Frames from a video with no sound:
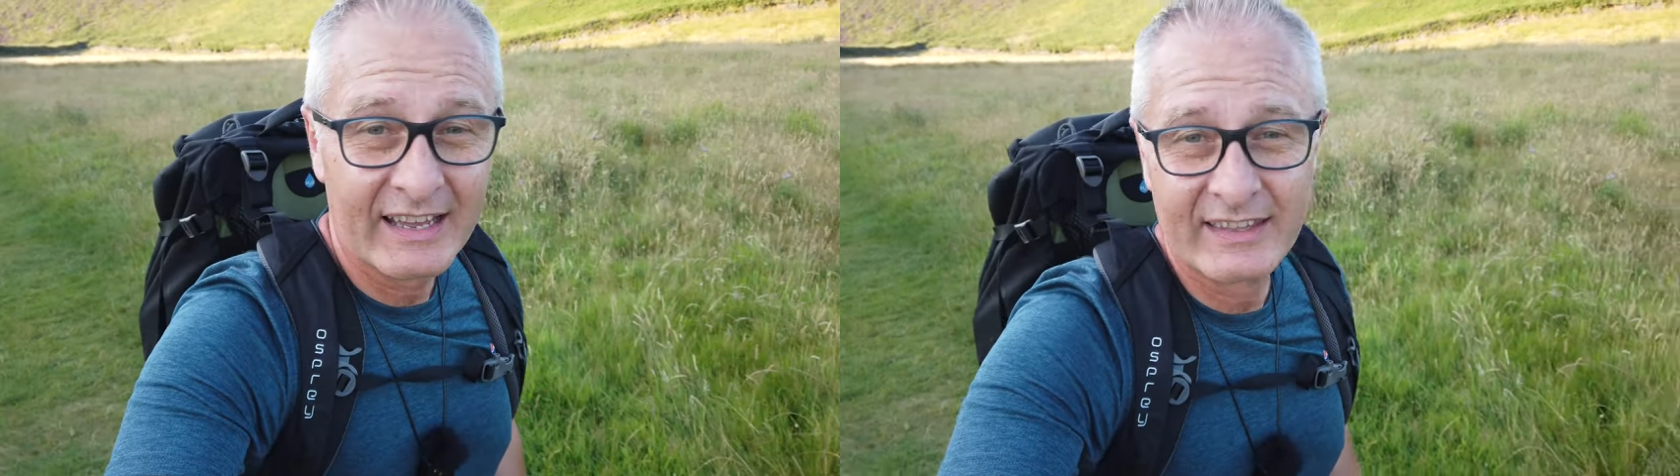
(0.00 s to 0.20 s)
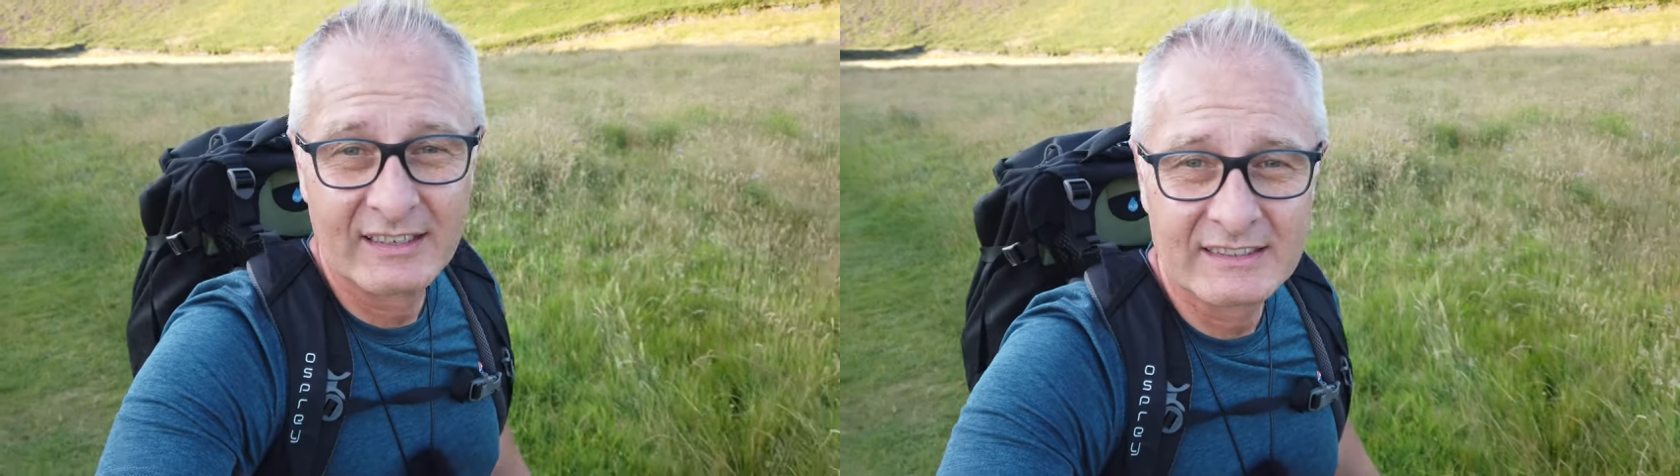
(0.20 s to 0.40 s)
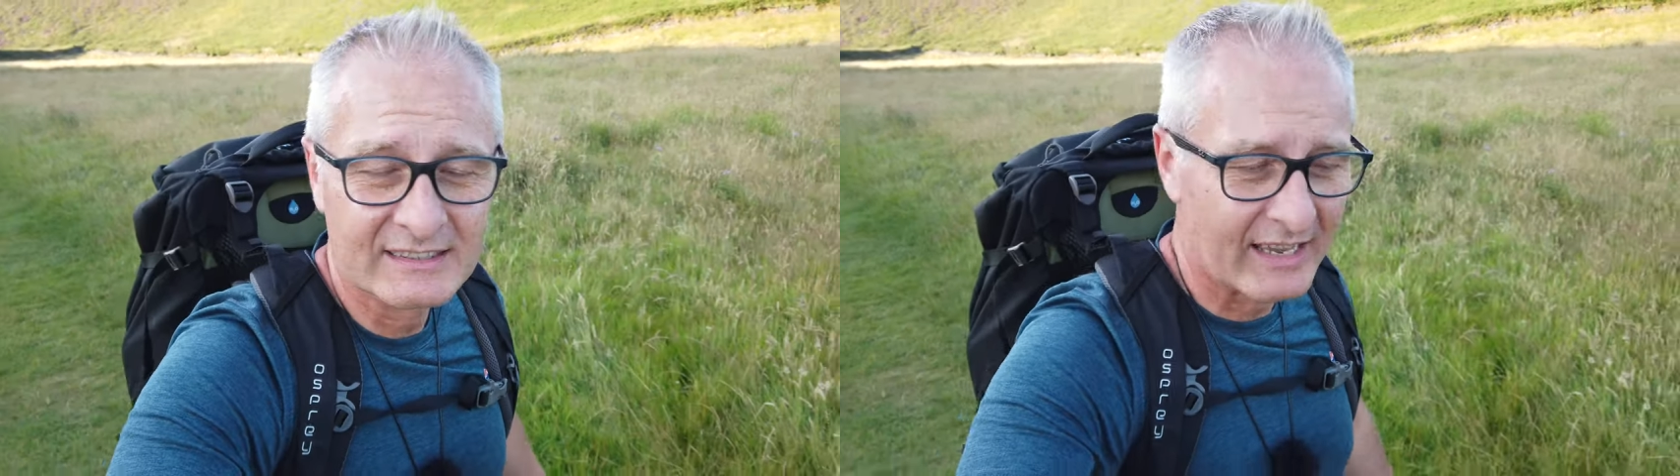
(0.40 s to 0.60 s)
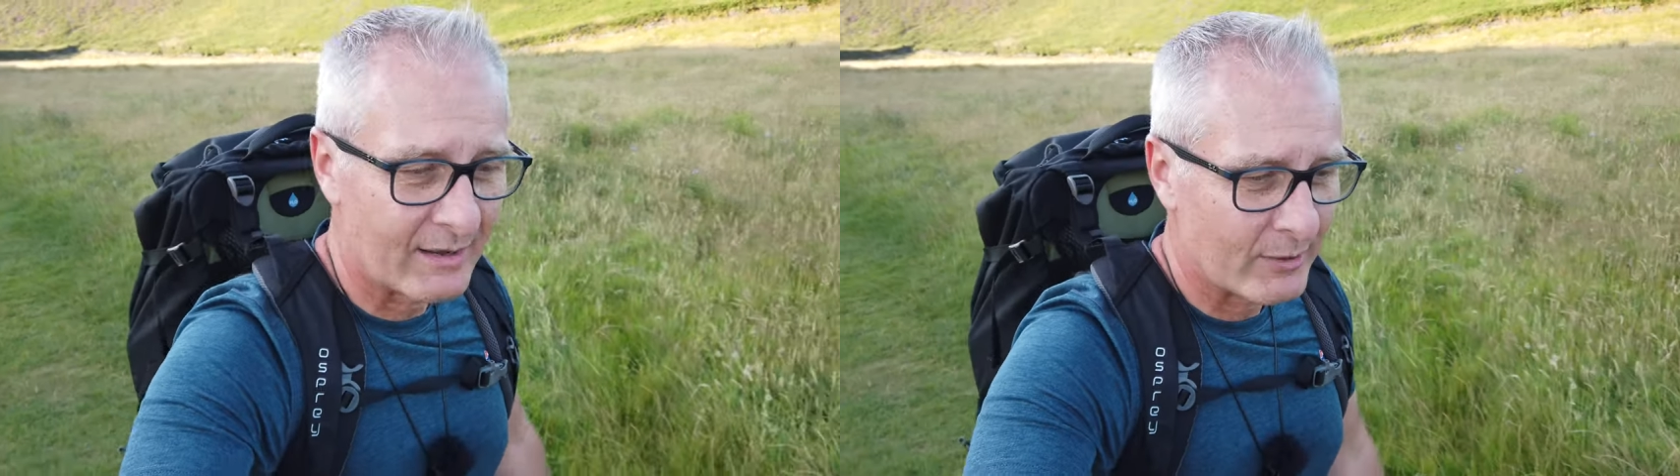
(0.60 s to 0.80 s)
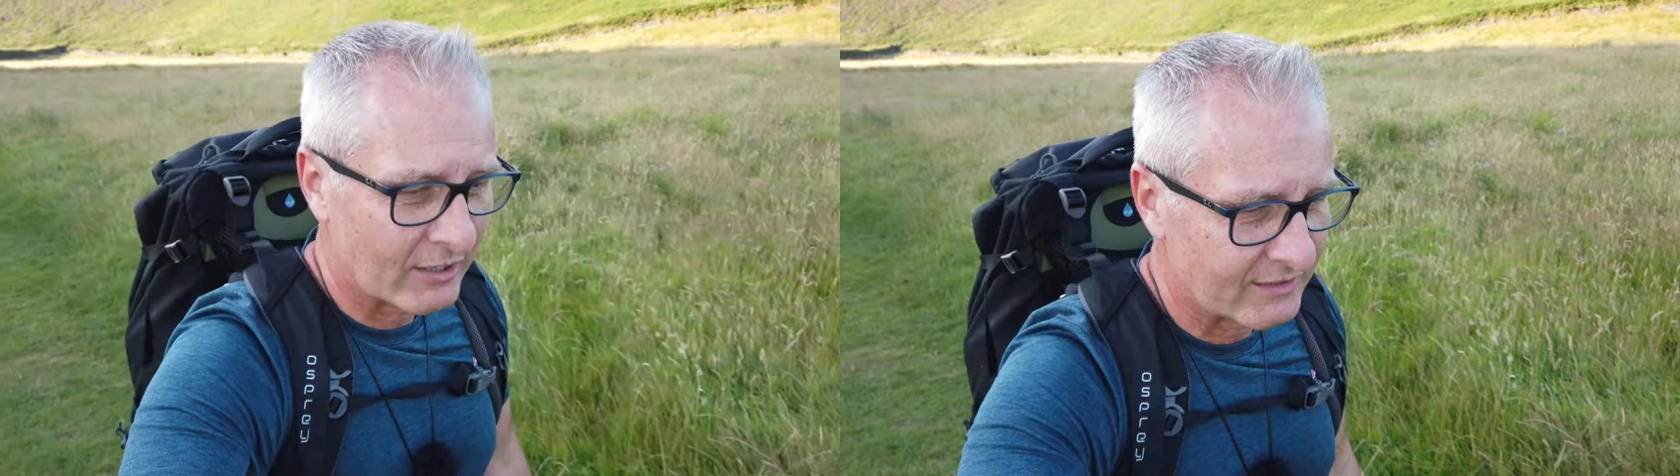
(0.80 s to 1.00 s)
And then, as I
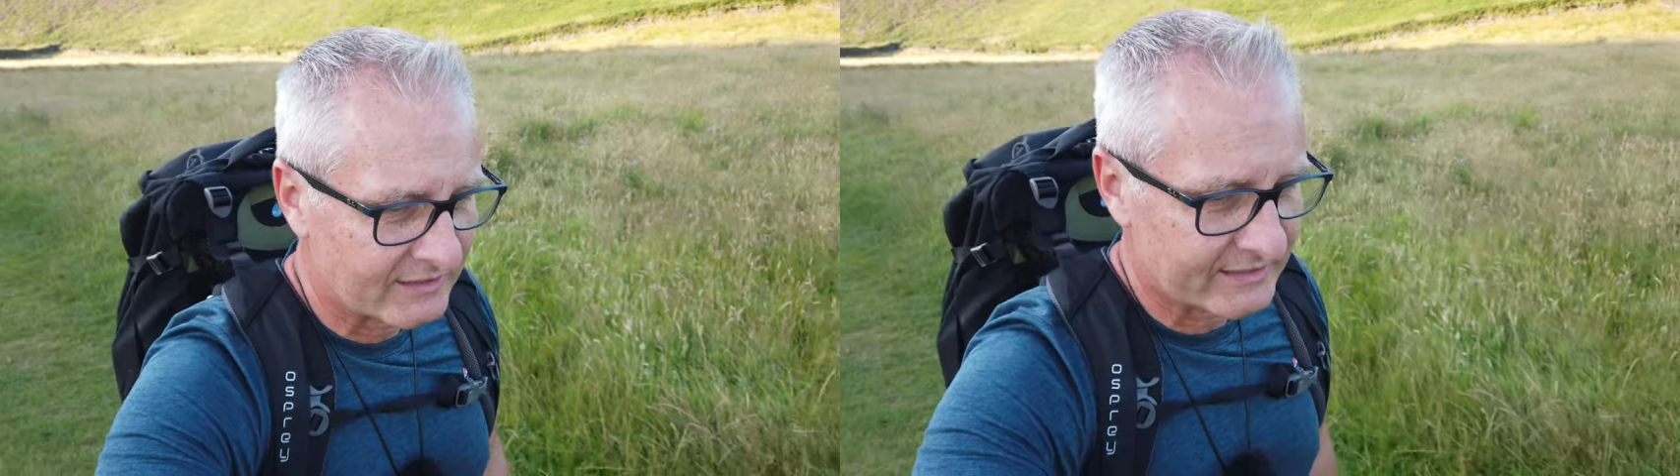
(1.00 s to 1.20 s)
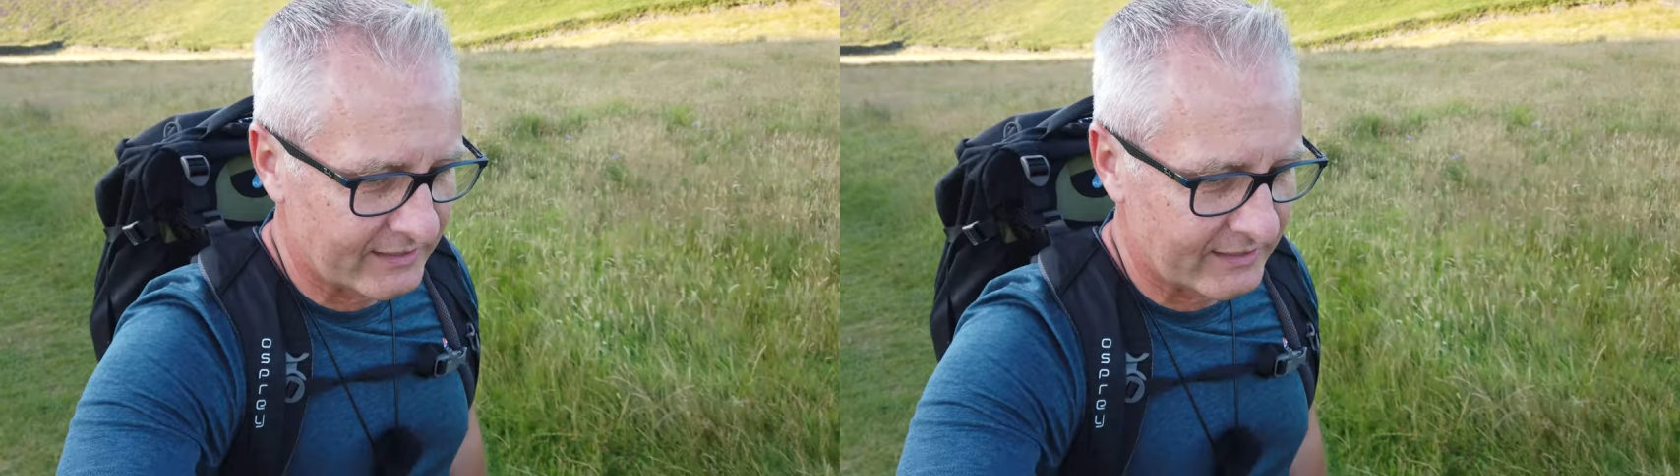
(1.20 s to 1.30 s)
say, I'm on holiday,